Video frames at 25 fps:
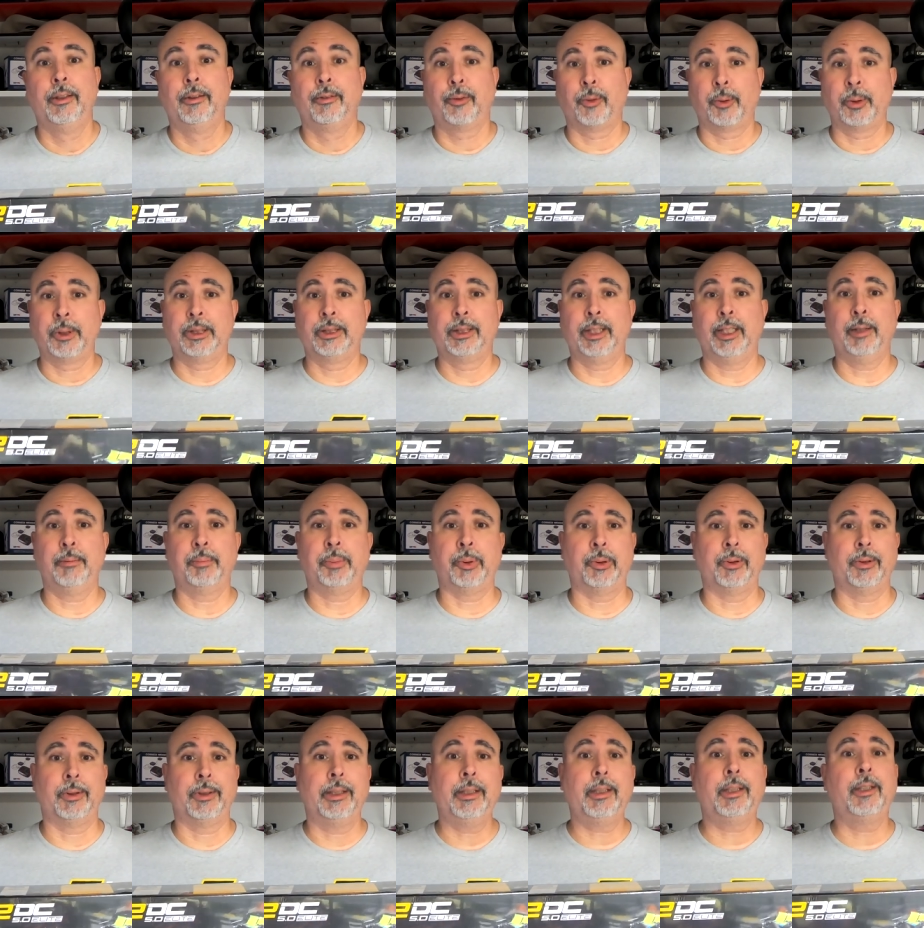For example,
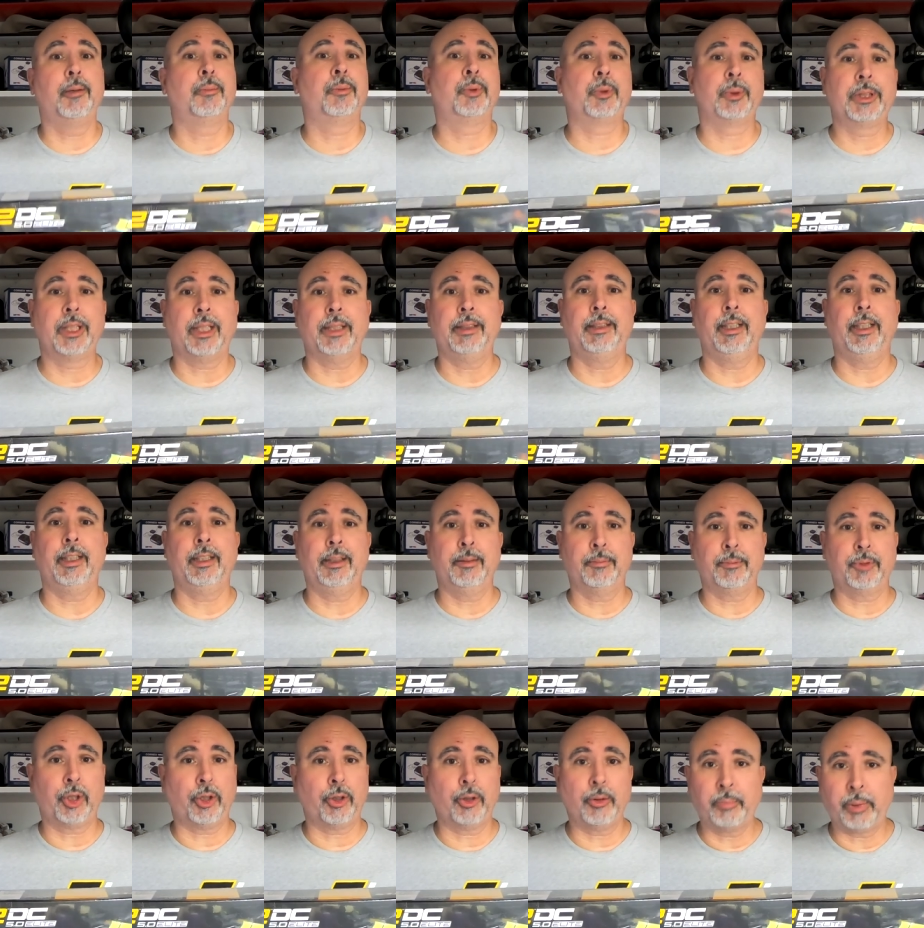it comes with titanium
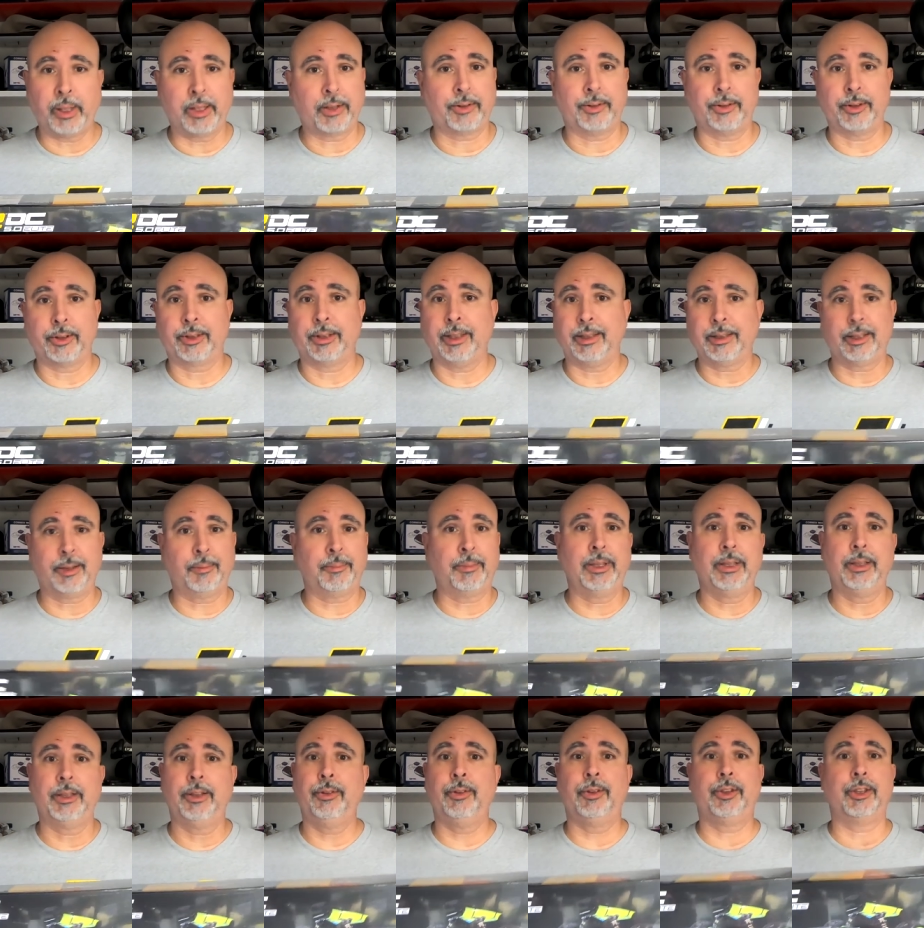turnbuckles. That's
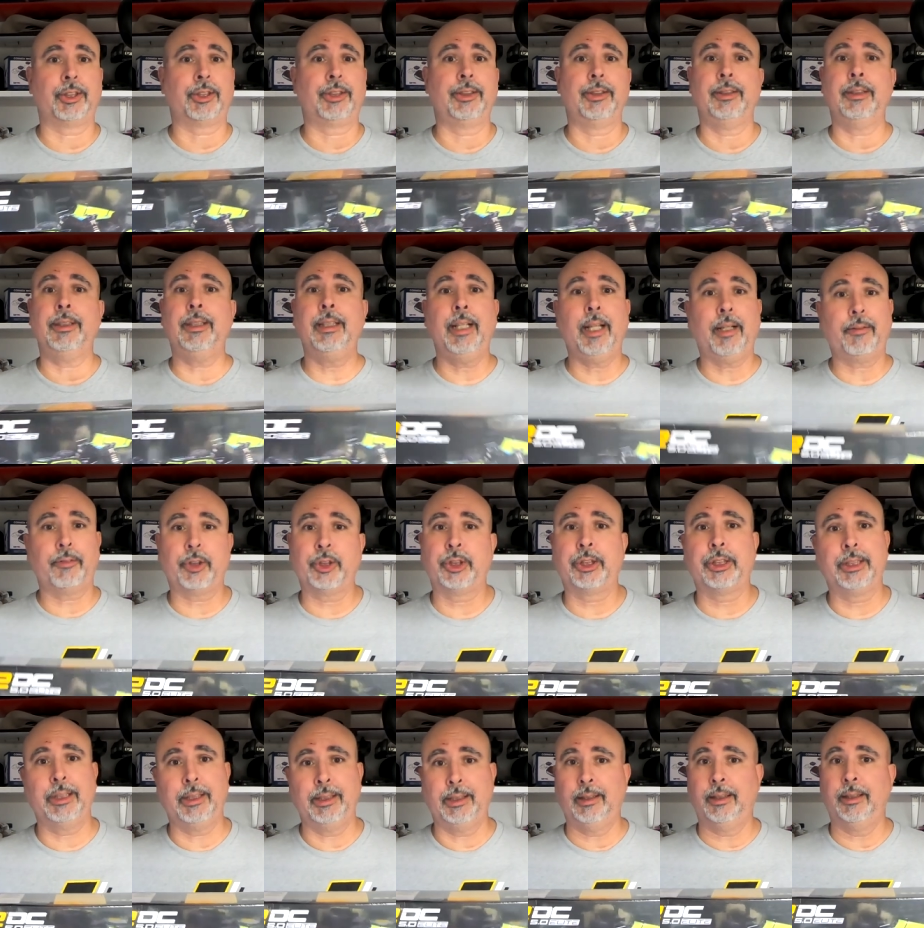something you just never
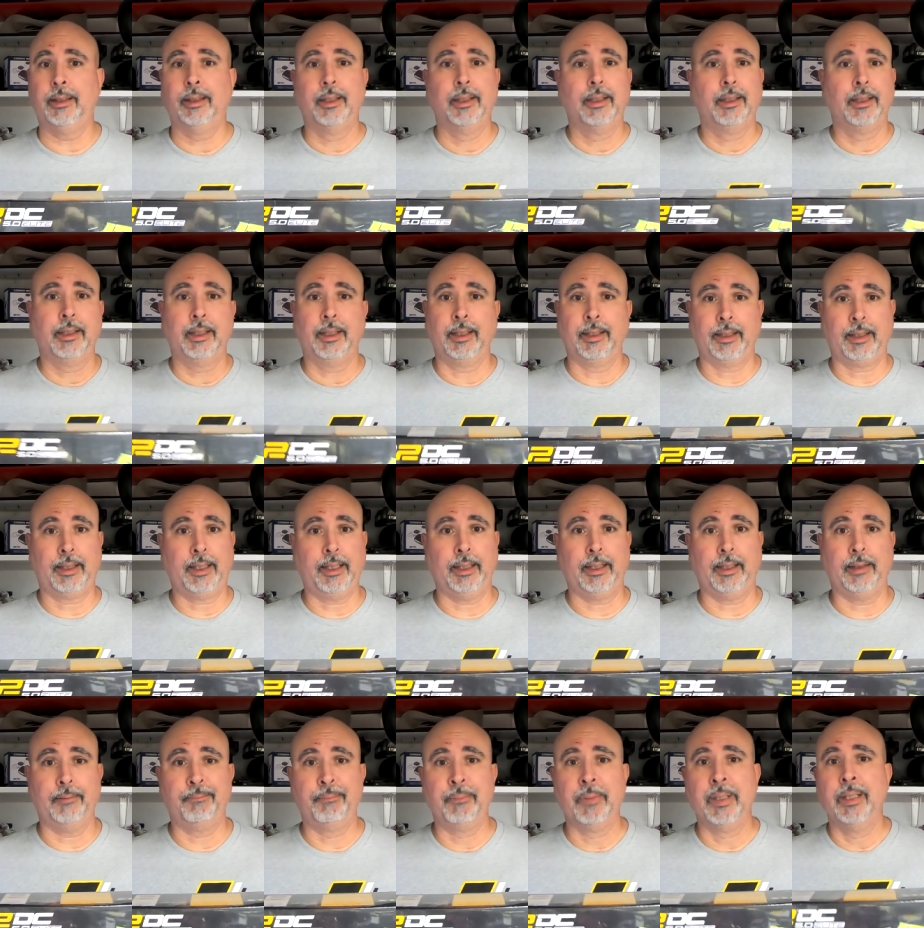see in a kit.